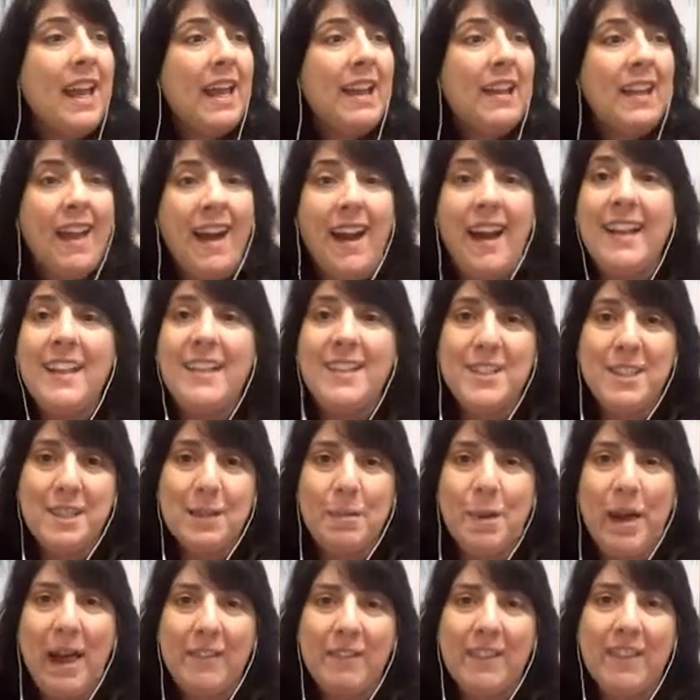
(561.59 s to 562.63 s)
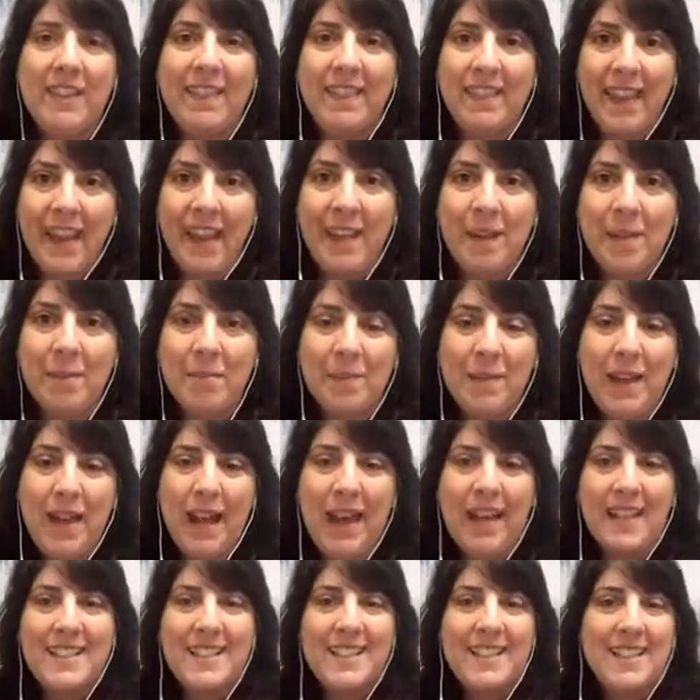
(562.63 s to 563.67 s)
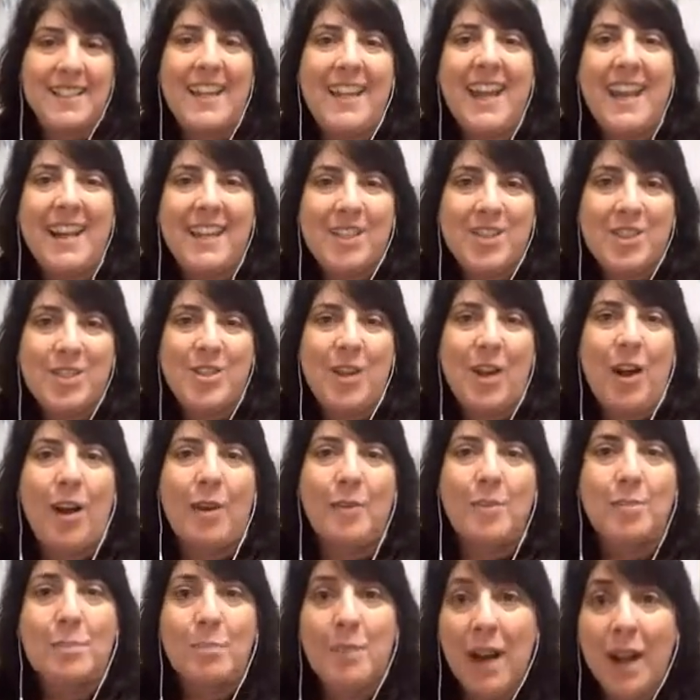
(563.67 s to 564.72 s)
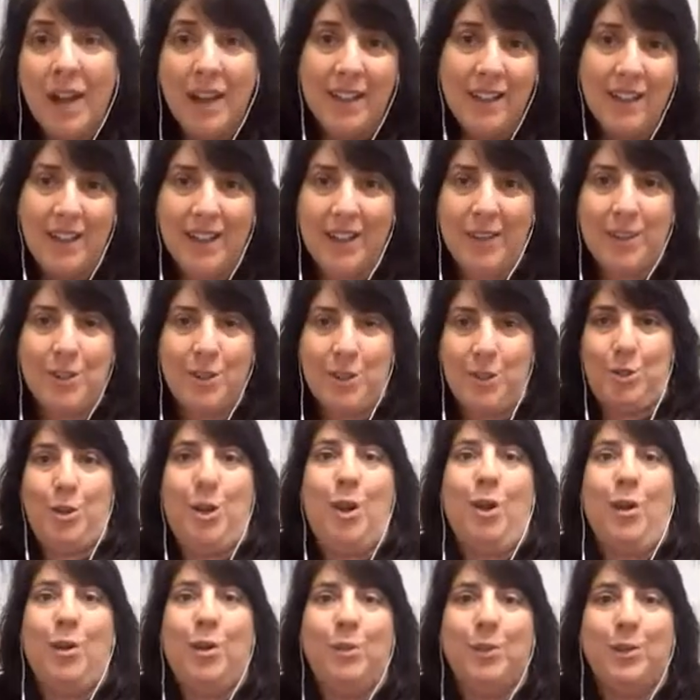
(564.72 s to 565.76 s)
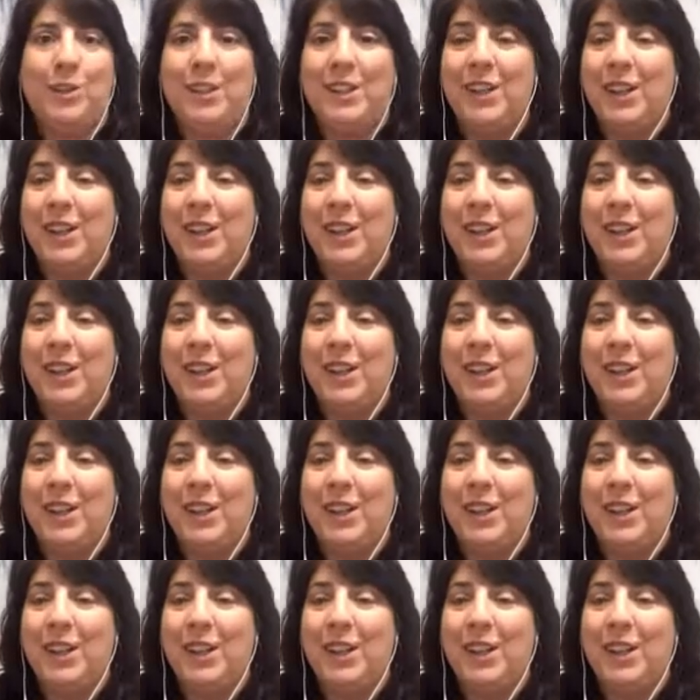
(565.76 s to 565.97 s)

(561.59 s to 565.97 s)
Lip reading: and I ended up having them as guests on my show,